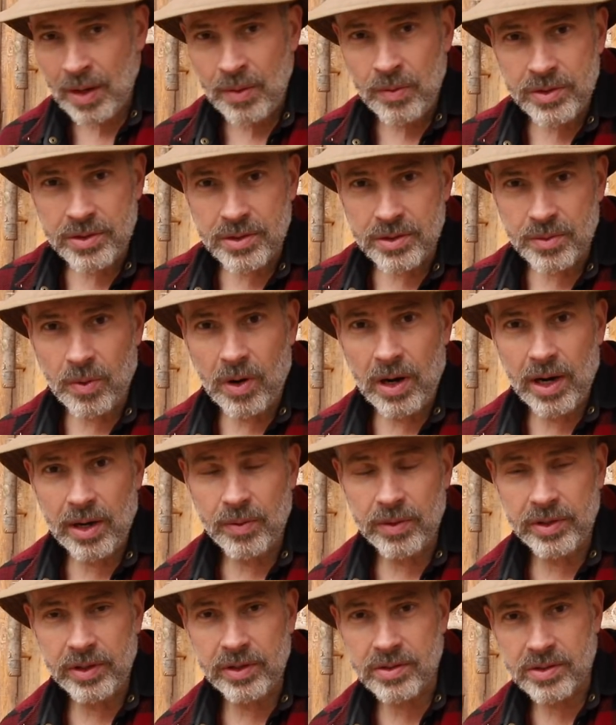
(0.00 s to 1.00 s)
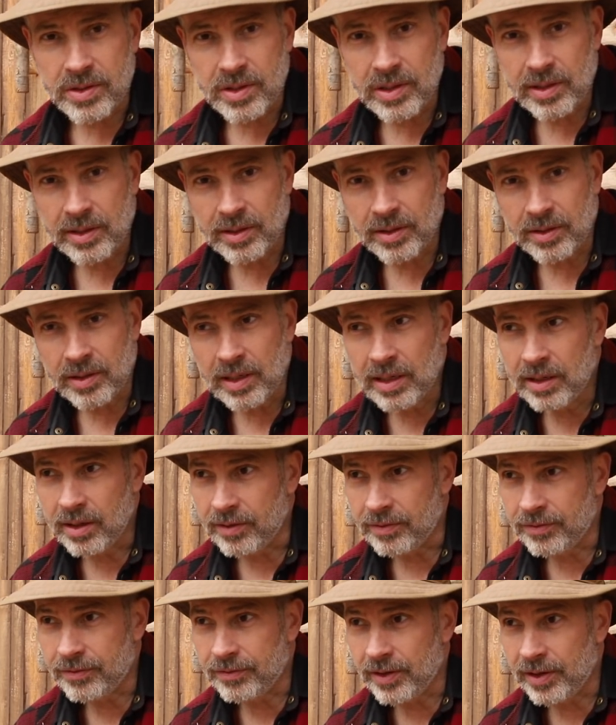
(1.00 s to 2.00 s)
Which is why when you see a
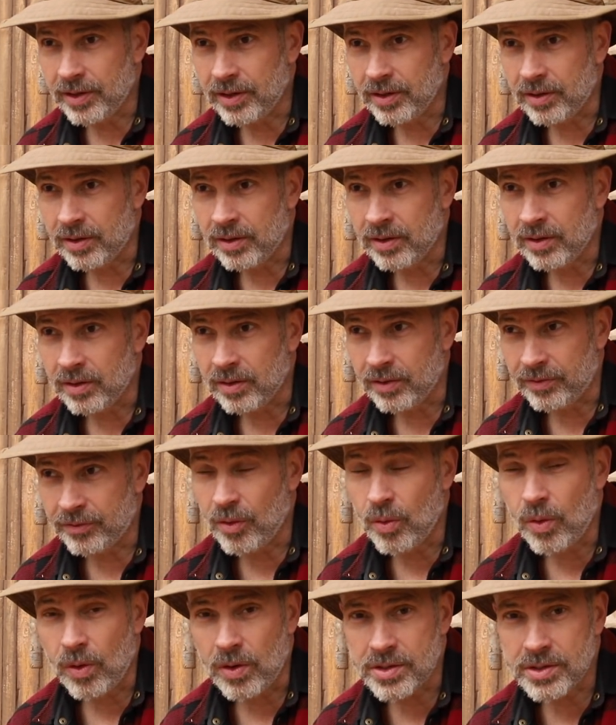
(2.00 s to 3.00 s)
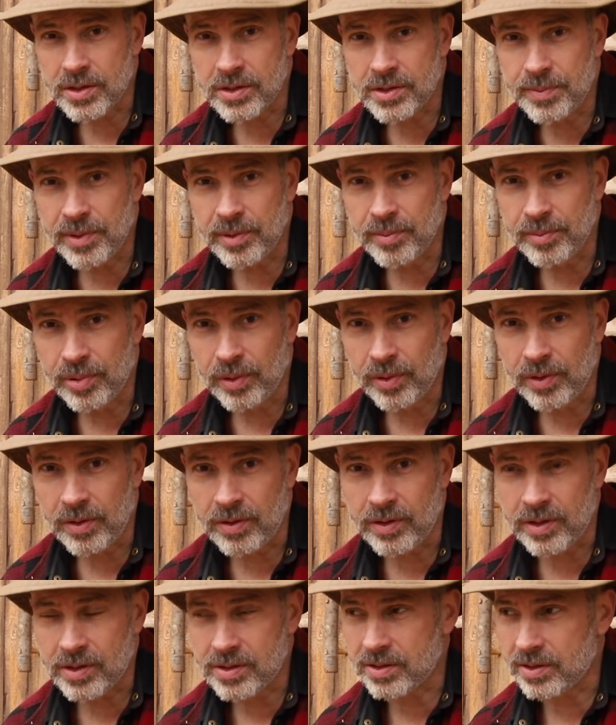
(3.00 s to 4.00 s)
fire, a forest that's been
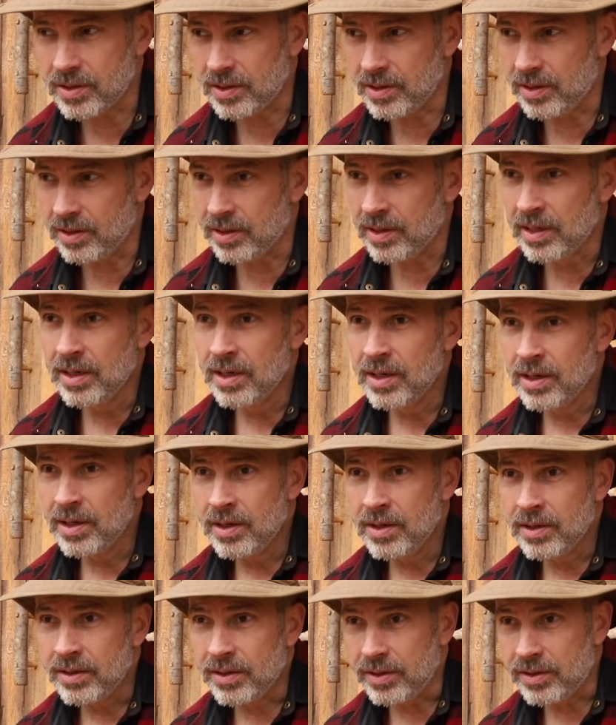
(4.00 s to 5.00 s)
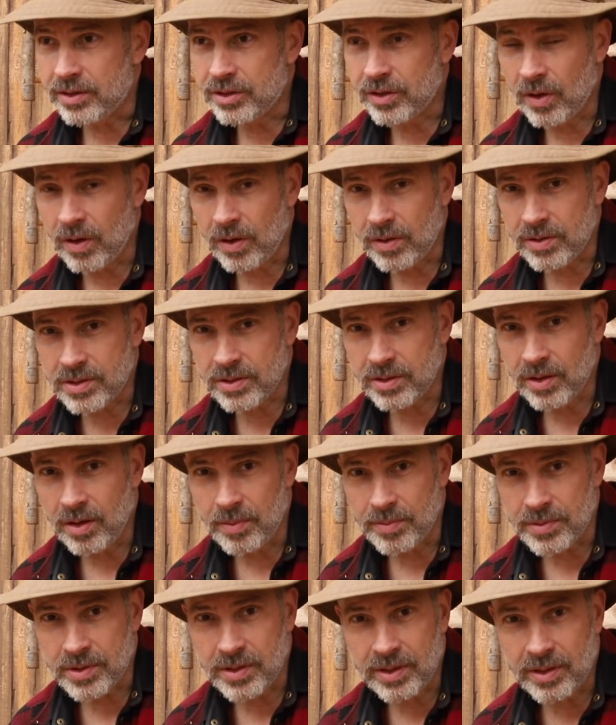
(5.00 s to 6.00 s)
burned, you see the charred
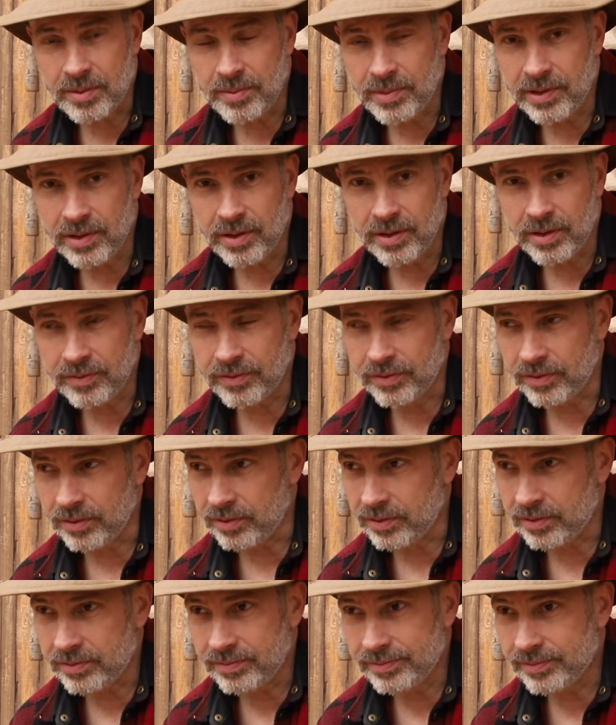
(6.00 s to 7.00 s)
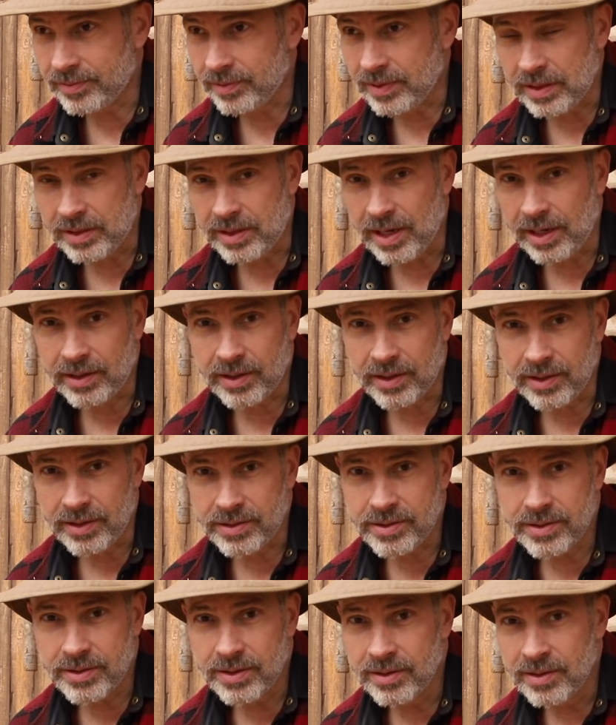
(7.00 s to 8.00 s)
stumps. They could be there for
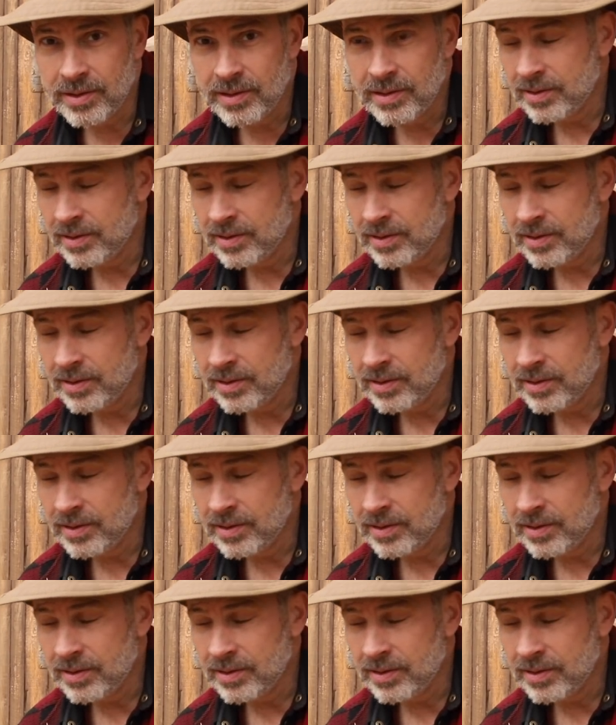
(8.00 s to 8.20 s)
decades.